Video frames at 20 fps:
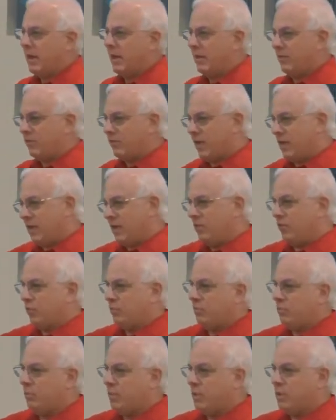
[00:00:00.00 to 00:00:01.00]
as
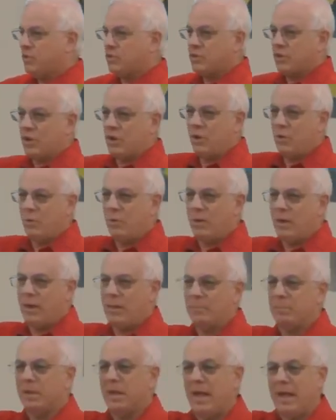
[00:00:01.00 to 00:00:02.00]
kids we used to go
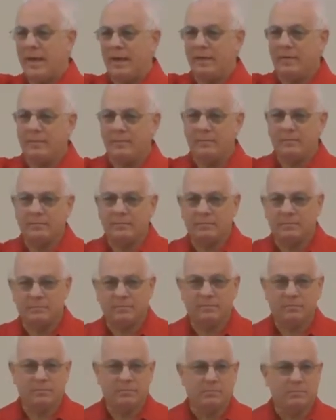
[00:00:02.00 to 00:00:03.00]
and play,
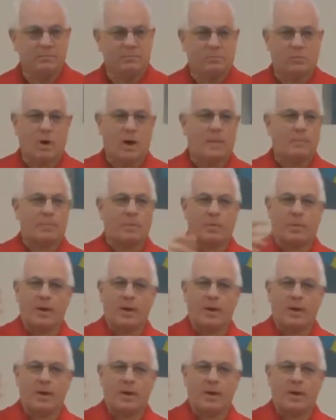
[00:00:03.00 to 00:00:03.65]
romp